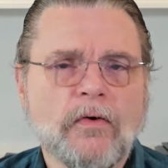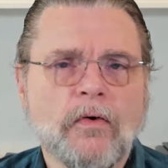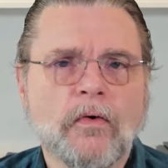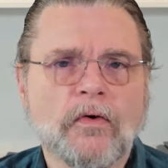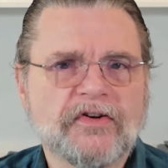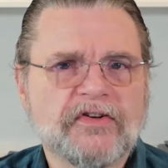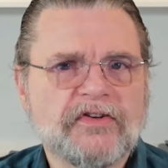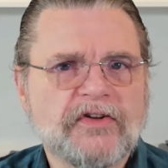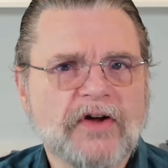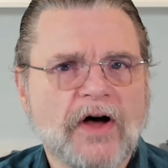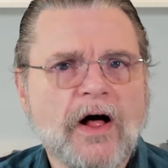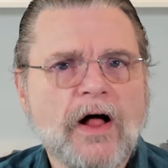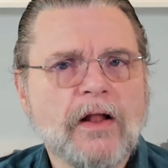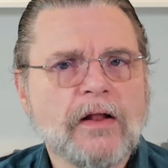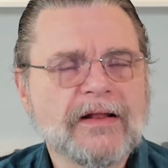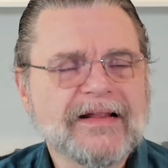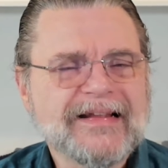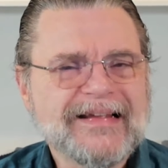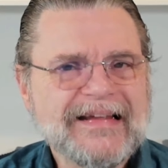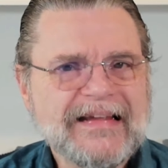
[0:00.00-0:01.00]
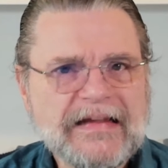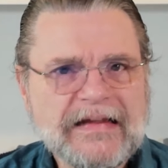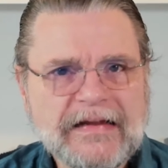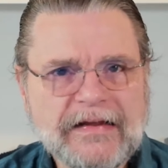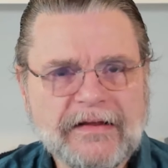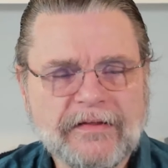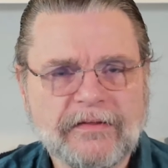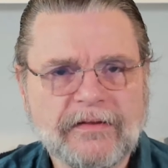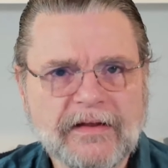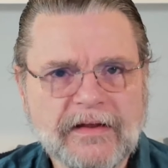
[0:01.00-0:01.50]
or
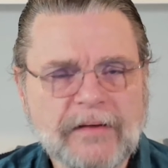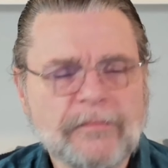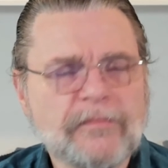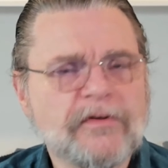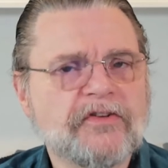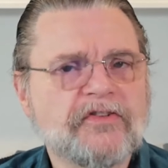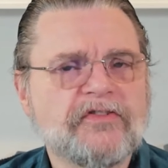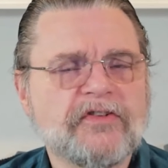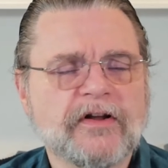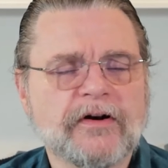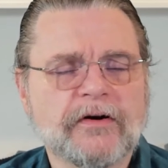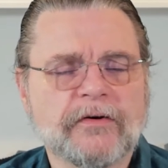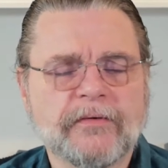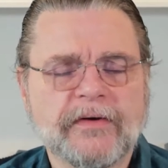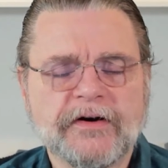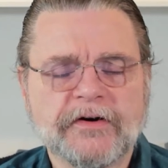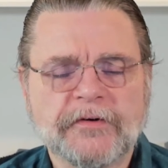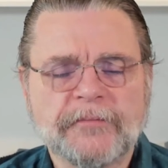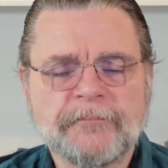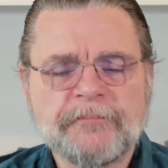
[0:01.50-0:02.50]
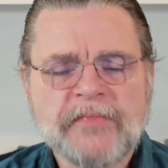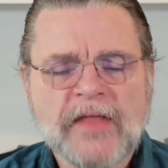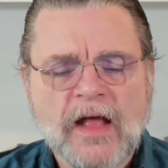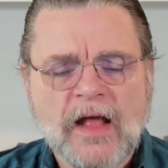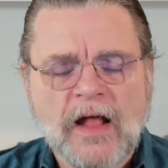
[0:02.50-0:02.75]
DALL-E, the image generator,